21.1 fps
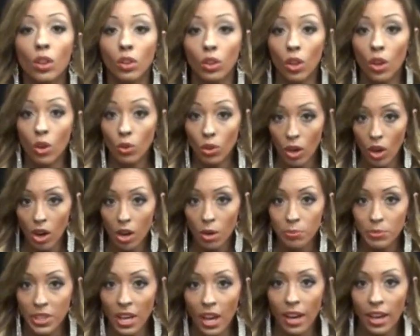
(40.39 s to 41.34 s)
low
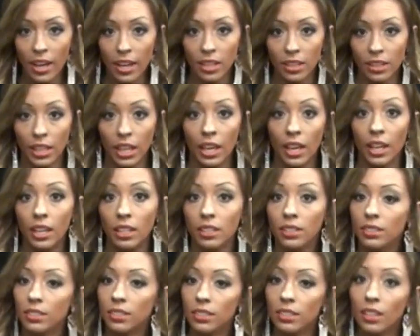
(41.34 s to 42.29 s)
carb diet that
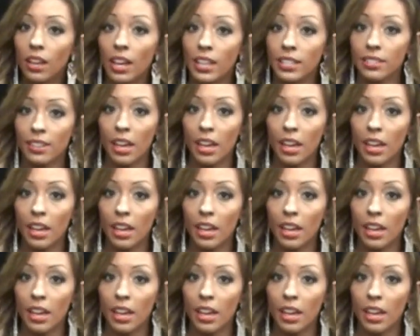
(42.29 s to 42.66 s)
has